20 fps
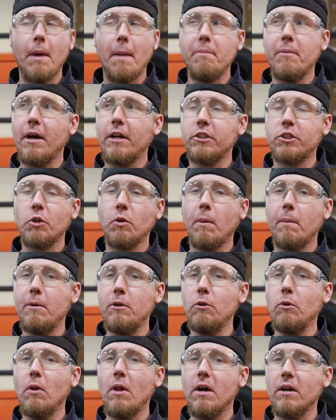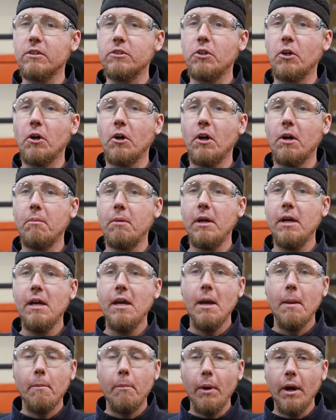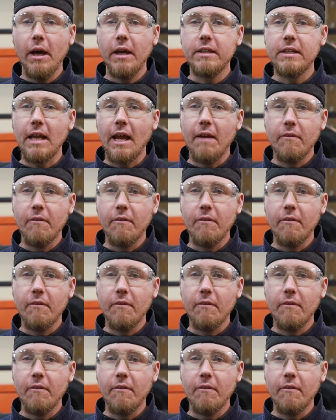I'm not sure what I'm gonna do long term, but